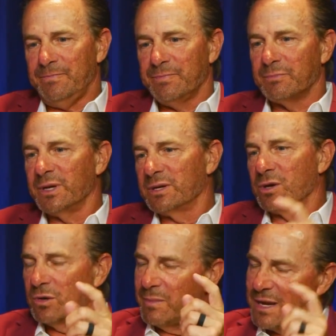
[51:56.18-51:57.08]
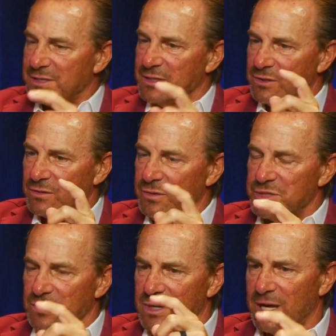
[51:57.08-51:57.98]
But going back to your
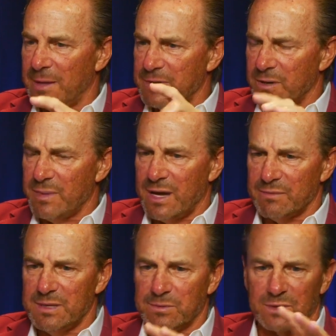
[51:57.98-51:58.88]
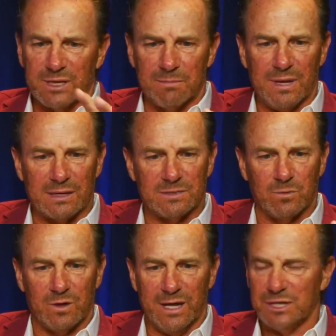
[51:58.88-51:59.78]
original comment about people are getting back to
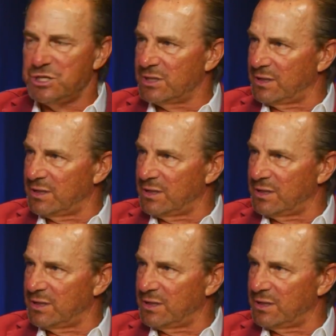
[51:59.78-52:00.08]
more ancient